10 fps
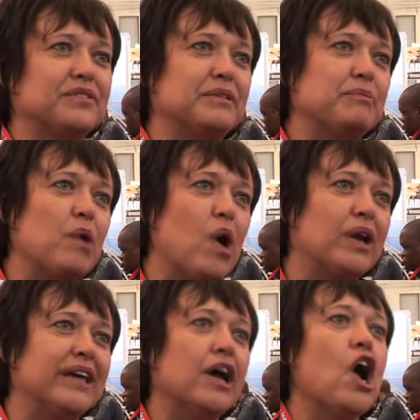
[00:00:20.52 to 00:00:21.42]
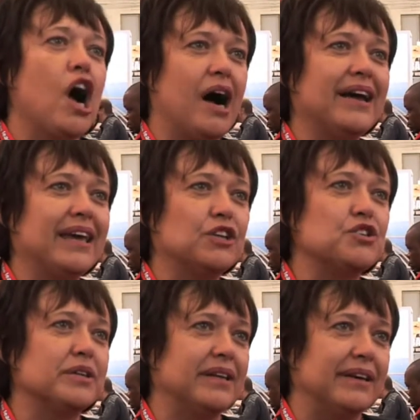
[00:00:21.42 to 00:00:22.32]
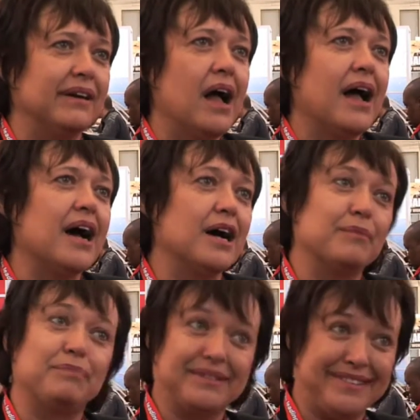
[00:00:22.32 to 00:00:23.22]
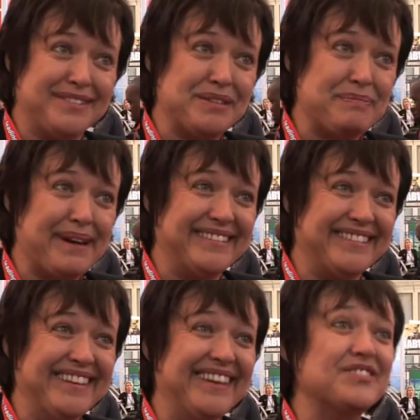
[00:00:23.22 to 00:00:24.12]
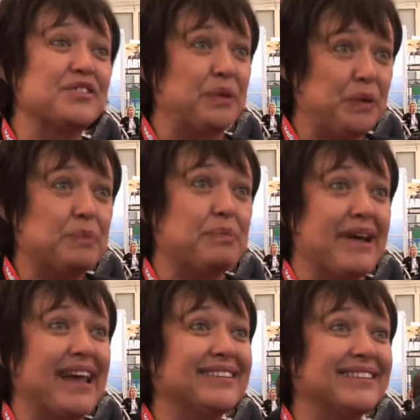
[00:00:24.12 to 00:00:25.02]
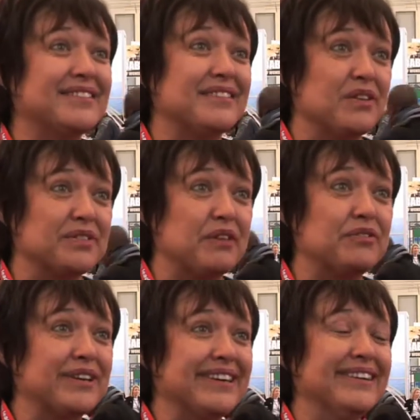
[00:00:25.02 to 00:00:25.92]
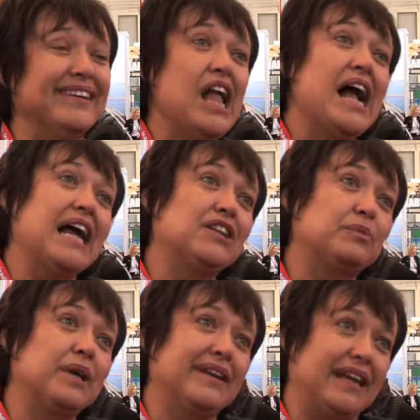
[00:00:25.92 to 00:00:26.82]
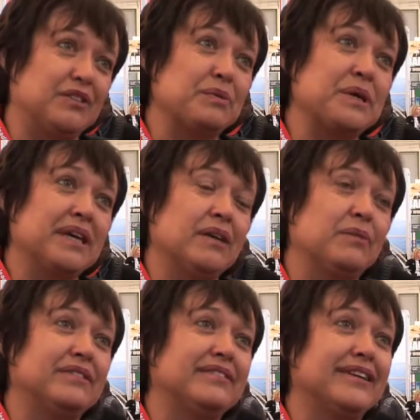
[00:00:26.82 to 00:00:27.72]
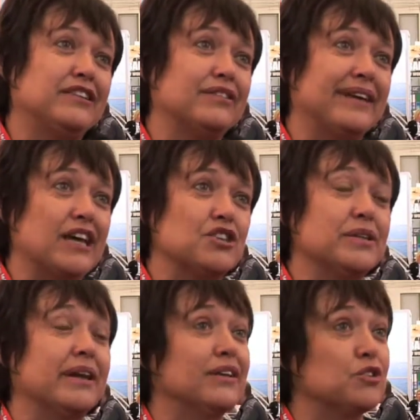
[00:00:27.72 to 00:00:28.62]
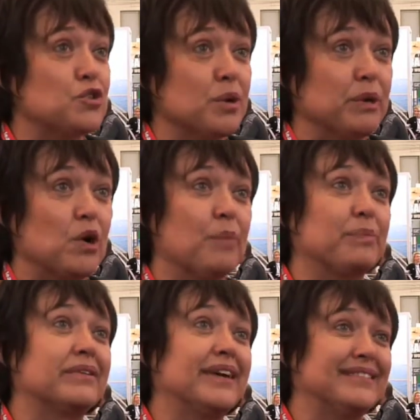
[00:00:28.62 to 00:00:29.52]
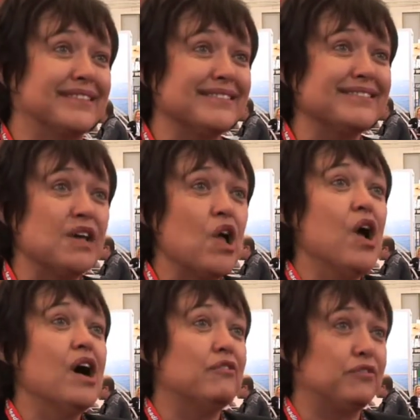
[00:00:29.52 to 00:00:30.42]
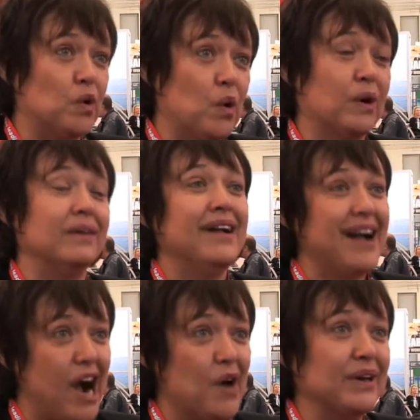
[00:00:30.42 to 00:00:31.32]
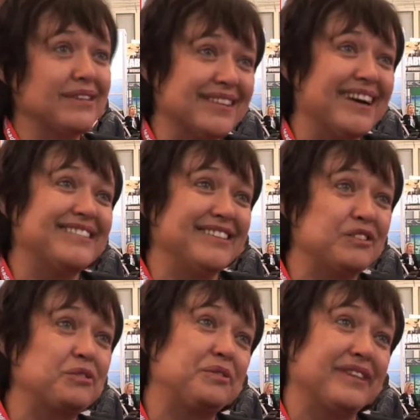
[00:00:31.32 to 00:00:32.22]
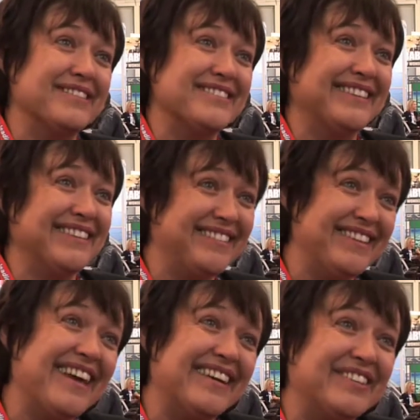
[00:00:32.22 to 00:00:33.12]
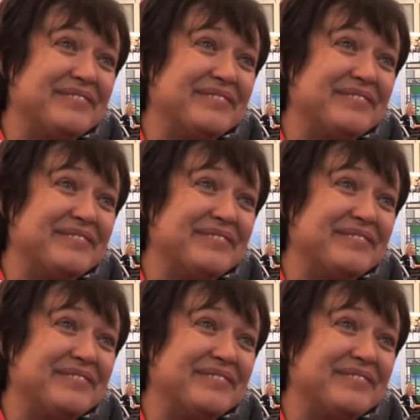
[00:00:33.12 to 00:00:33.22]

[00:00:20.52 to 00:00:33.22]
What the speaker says: Zimbali are actually participating. It's a new brand in South Africa and we are networking with the international and German operators for our exciting 2010.